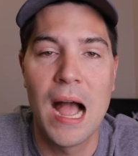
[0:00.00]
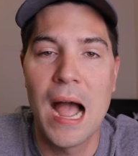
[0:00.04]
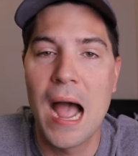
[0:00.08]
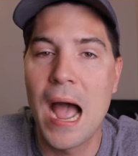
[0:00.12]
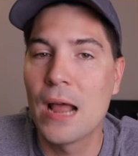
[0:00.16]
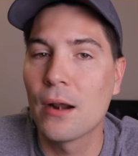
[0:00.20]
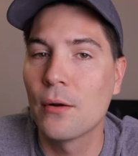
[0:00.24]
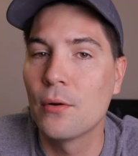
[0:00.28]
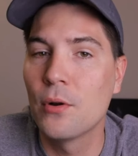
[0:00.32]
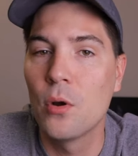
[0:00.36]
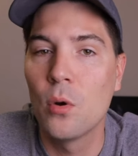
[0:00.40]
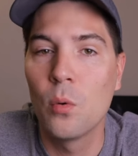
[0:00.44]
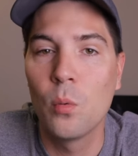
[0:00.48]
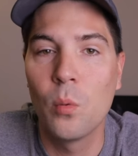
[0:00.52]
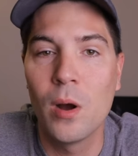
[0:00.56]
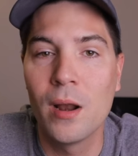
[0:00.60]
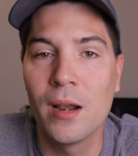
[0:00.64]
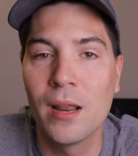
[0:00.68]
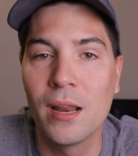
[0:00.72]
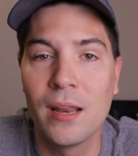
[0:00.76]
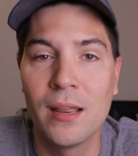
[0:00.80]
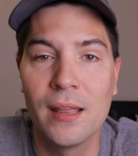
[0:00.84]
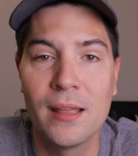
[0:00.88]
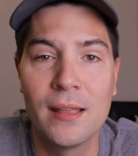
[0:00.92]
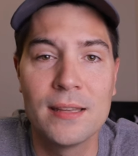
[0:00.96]
I don't know
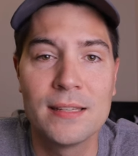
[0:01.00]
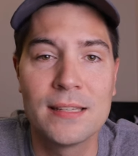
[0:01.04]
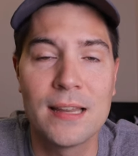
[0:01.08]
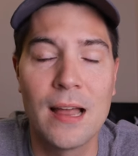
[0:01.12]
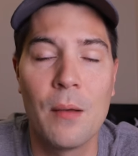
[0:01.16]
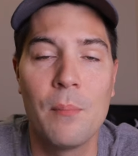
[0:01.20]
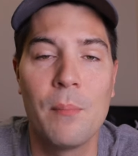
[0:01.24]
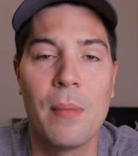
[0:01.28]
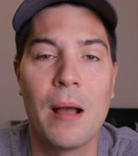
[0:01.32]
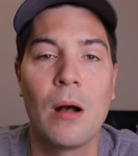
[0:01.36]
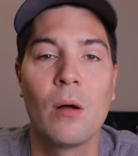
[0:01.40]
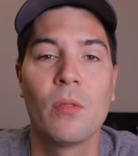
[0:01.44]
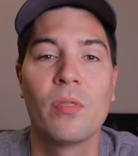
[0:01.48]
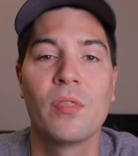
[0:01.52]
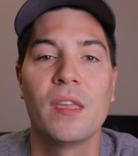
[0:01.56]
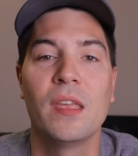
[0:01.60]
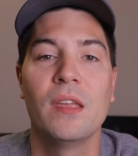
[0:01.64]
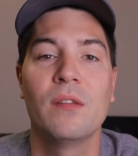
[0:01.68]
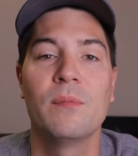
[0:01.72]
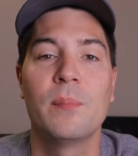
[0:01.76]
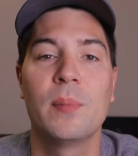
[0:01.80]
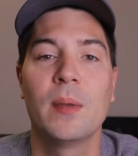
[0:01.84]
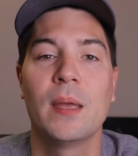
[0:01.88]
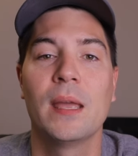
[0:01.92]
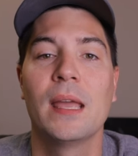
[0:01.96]
what it is about
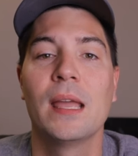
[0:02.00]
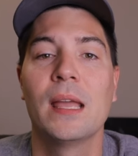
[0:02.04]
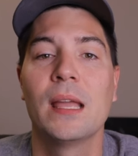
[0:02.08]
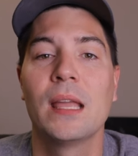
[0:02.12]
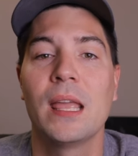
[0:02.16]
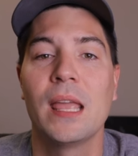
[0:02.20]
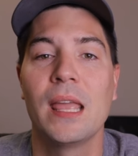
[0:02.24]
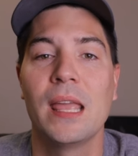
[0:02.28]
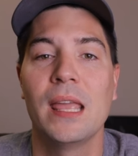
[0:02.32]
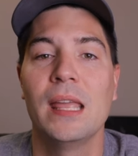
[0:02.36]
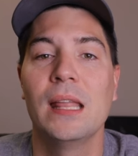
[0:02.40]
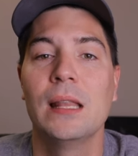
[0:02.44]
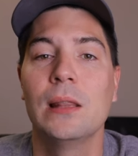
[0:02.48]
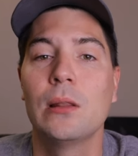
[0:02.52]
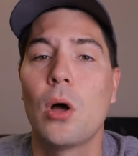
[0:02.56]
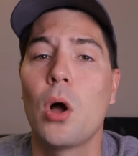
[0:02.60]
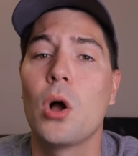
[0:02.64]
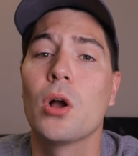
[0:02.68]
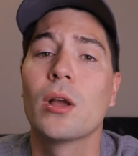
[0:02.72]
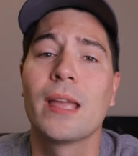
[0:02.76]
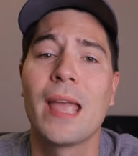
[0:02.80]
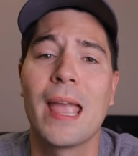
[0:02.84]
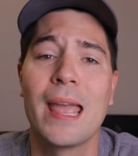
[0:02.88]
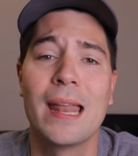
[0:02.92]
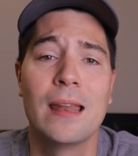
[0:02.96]
the big
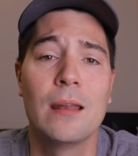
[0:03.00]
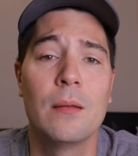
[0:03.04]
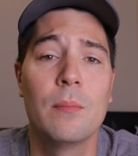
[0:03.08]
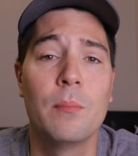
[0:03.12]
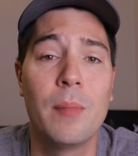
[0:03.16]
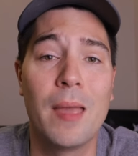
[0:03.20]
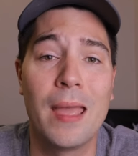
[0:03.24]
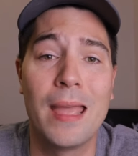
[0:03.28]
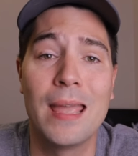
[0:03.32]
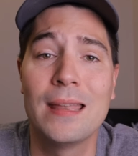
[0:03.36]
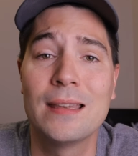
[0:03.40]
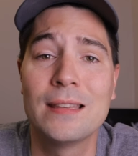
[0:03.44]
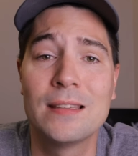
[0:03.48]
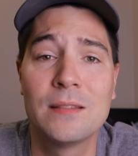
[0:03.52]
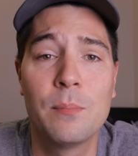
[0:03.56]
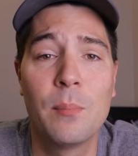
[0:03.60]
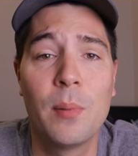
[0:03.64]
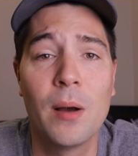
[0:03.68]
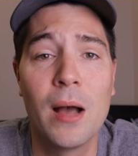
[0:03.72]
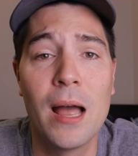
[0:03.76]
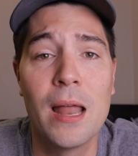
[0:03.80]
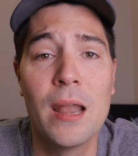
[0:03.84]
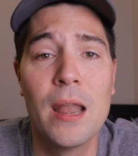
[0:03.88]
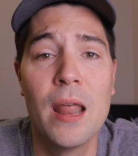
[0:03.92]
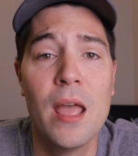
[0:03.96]
elongated baits,
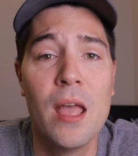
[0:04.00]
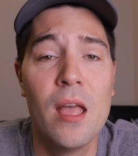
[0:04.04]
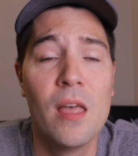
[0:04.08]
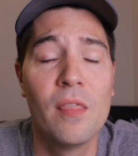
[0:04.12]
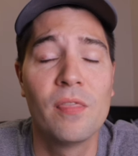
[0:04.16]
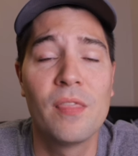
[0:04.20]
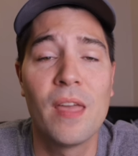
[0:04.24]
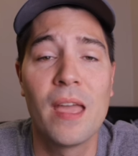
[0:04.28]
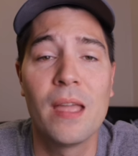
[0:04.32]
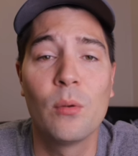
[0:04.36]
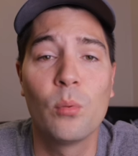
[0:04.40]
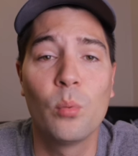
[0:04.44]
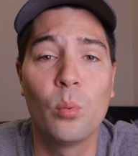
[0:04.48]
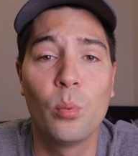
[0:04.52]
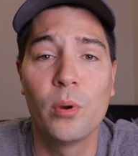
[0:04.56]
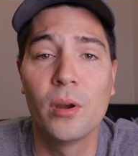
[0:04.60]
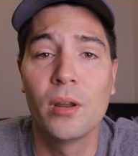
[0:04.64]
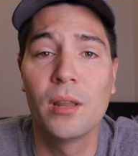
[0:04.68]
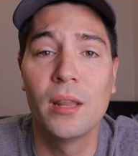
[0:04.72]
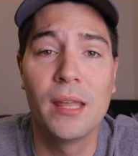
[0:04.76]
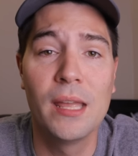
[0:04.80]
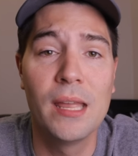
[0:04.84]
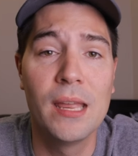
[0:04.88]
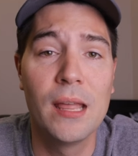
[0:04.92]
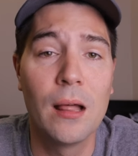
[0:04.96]
but they
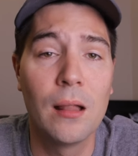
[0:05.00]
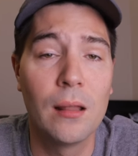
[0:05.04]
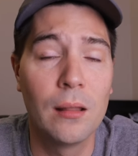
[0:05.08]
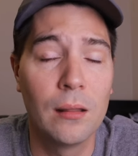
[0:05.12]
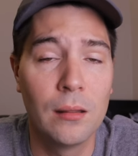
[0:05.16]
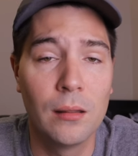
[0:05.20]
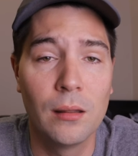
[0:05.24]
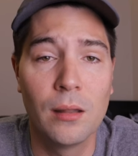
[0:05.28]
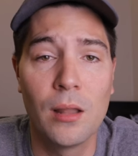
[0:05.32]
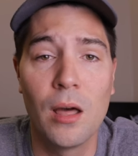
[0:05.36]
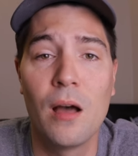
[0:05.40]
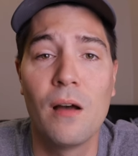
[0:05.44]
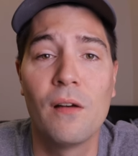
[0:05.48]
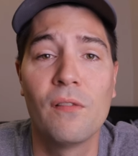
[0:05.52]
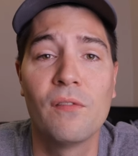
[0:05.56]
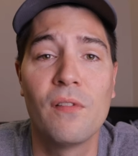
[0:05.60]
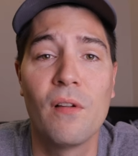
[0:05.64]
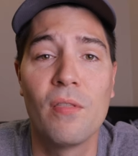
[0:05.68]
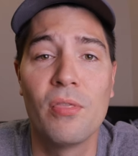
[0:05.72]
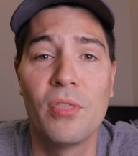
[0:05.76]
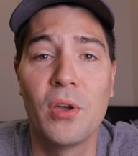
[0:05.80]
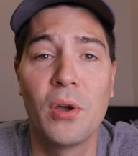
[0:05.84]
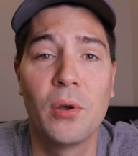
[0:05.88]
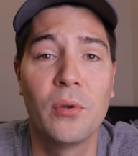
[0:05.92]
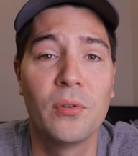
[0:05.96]
really
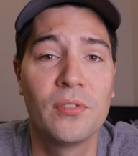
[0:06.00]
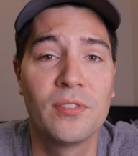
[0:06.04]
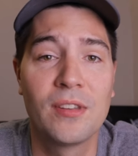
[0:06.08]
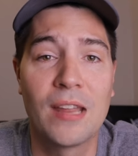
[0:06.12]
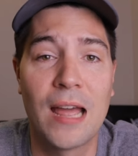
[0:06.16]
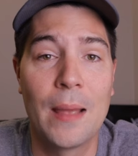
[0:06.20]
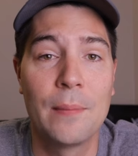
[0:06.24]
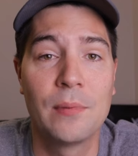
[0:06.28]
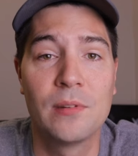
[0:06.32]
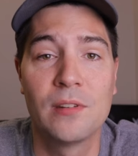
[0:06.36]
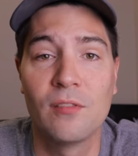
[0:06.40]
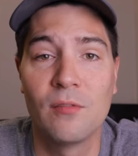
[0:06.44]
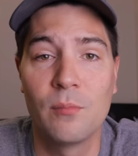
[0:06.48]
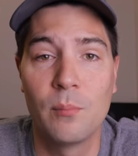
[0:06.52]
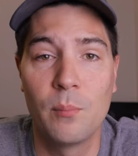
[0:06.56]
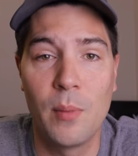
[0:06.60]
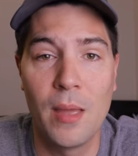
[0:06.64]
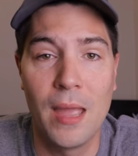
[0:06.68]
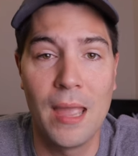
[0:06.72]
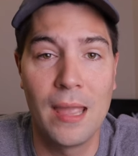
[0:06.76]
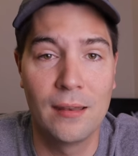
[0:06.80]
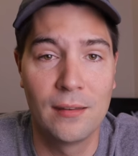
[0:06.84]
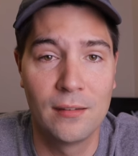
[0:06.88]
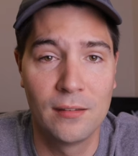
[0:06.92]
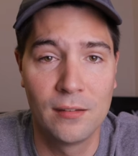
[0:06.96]
love those types of
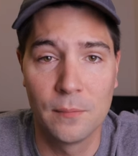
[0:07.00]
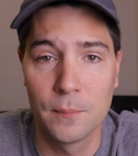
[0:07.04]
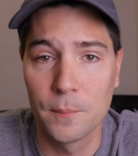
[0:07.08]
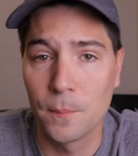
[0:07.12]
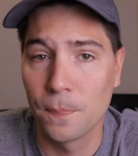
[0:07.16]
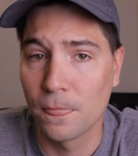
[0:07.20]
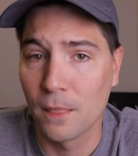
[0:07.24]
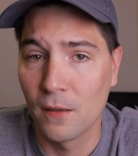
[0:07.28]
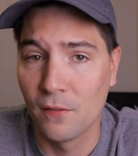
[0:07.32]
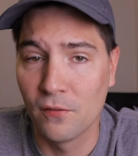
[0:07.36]
baits.